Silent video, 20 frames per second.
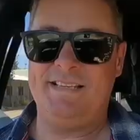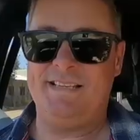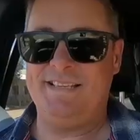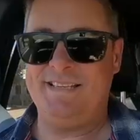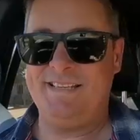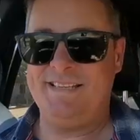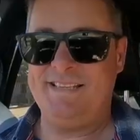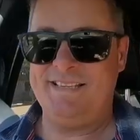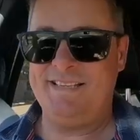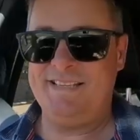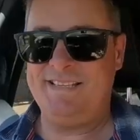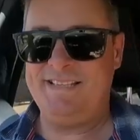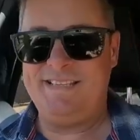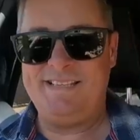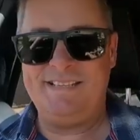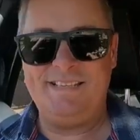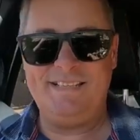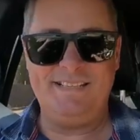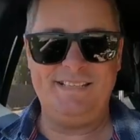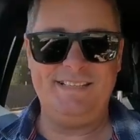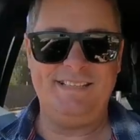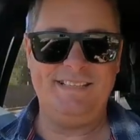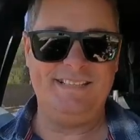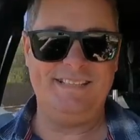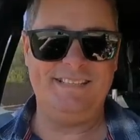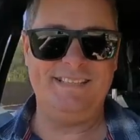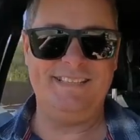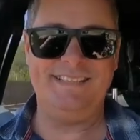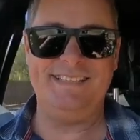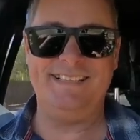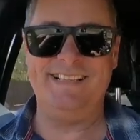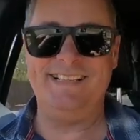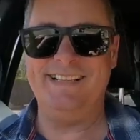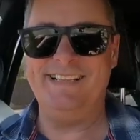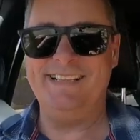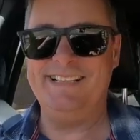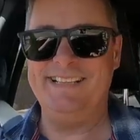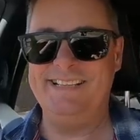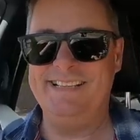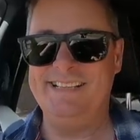
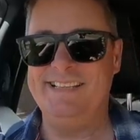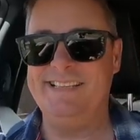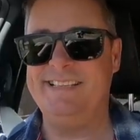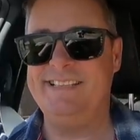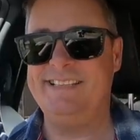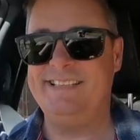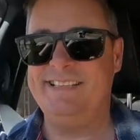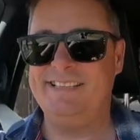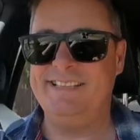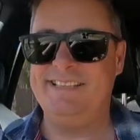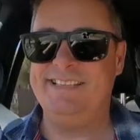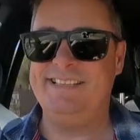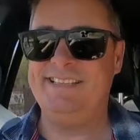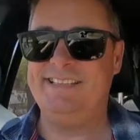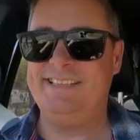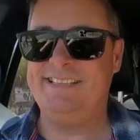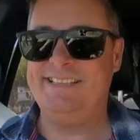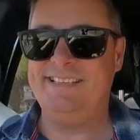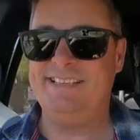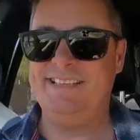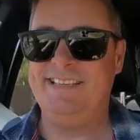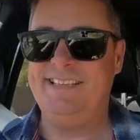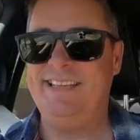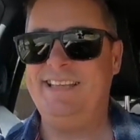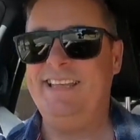(silent)